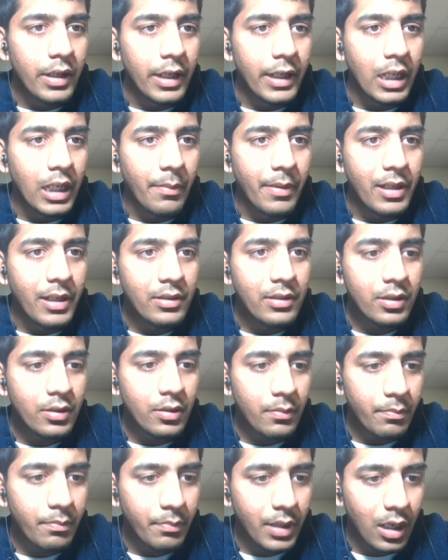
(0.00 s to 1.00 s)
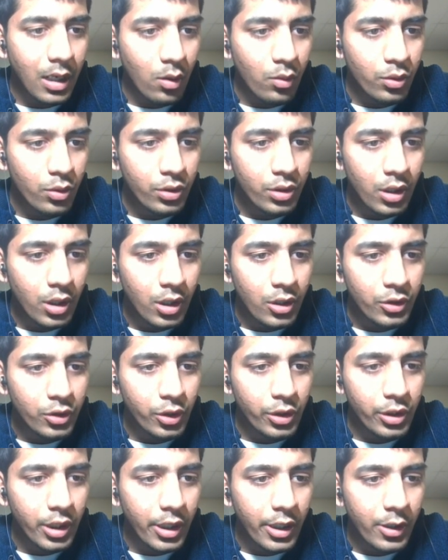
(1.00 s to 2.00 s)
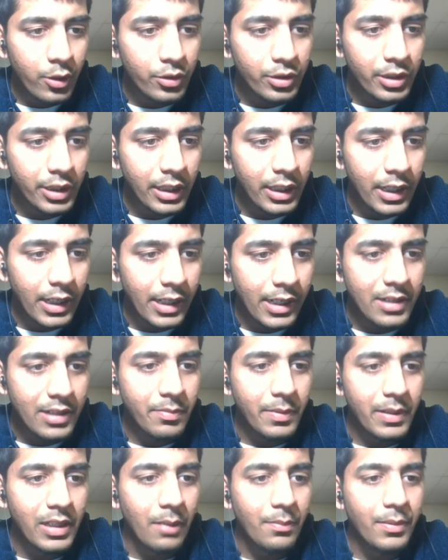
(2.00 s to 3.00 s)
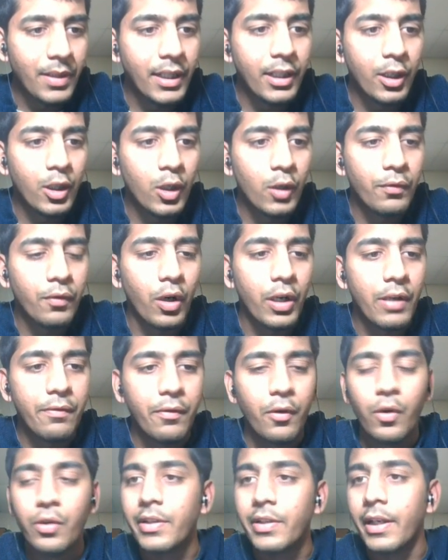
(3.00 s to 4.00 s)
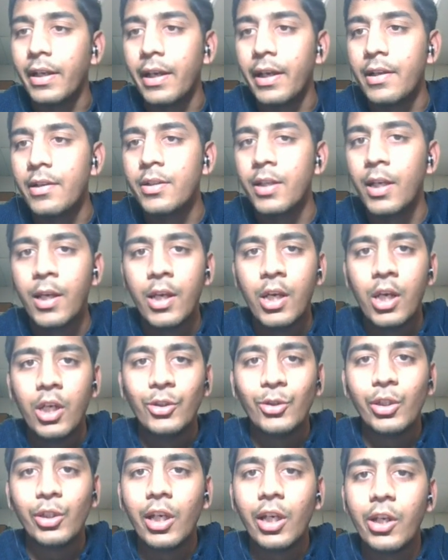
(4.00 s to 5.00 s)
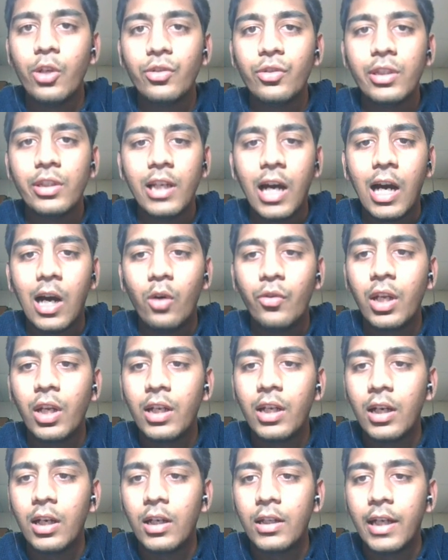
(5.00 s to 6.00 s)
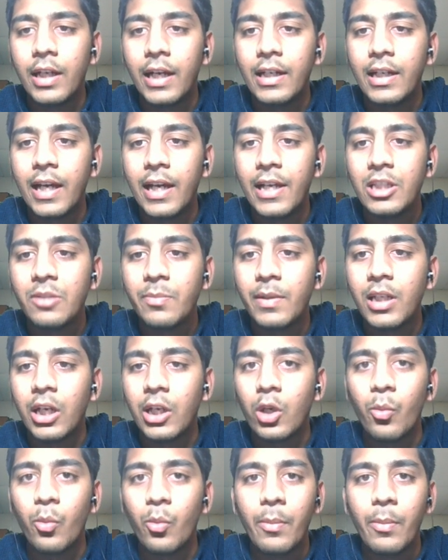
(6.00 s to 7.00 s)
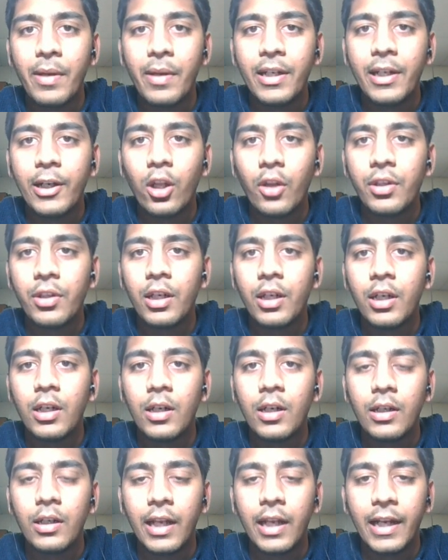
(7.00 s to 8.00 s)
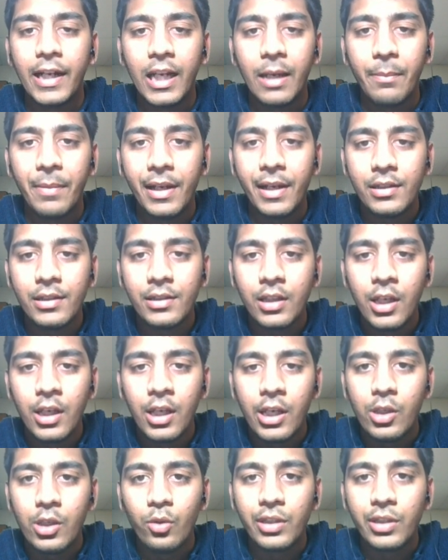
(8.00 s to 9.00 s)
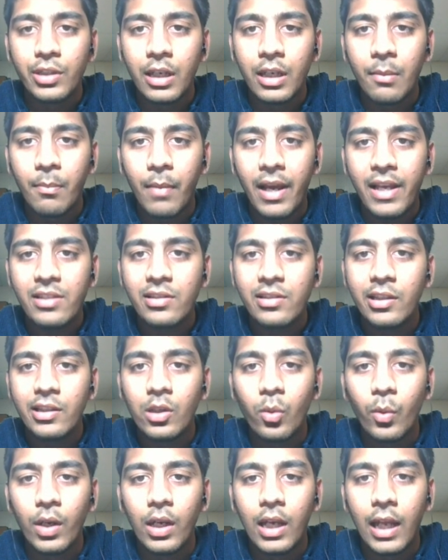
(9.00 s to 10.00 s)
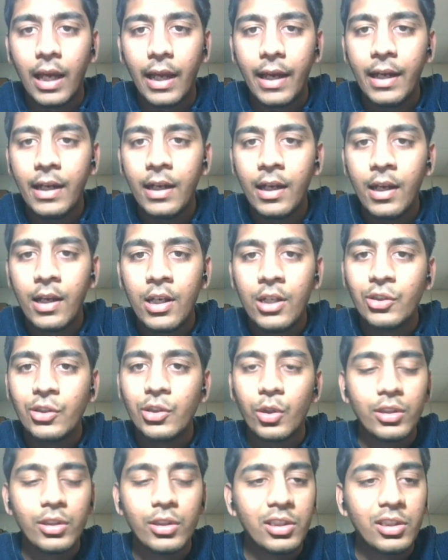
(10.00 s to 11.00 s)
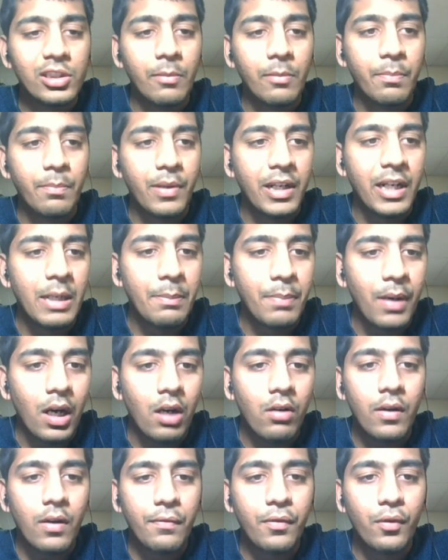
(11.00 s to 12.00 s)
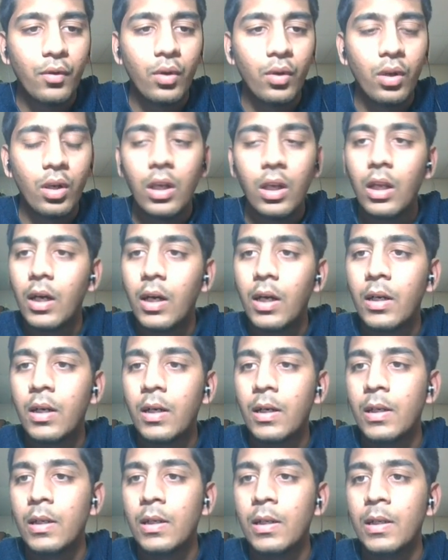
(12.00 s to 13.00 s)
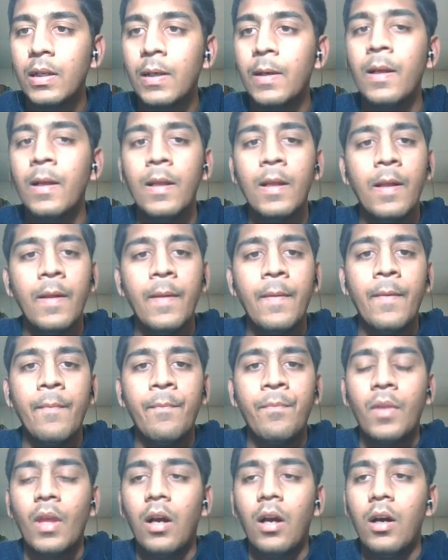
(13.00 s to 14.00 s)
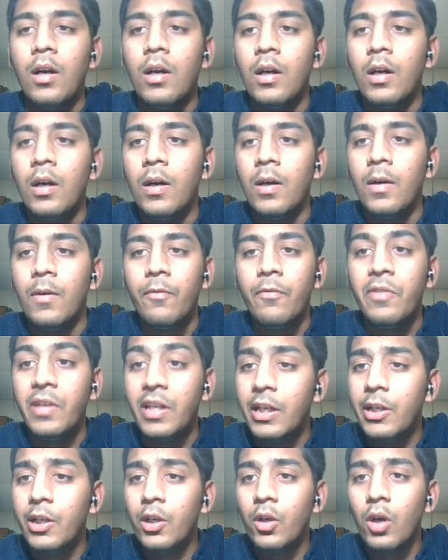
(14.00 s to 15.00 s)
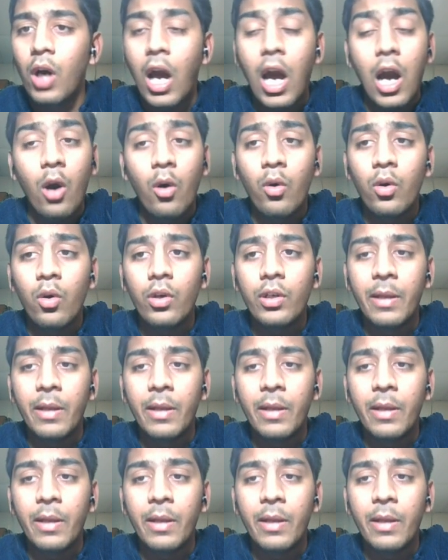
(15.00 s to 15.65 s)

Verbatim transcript: database browse so here you see it has been updated to 44 seconds. So here you see how the uh, data has been accumulated on the database using MySQL Lite. So this is a pretty powerful uh, uh, video how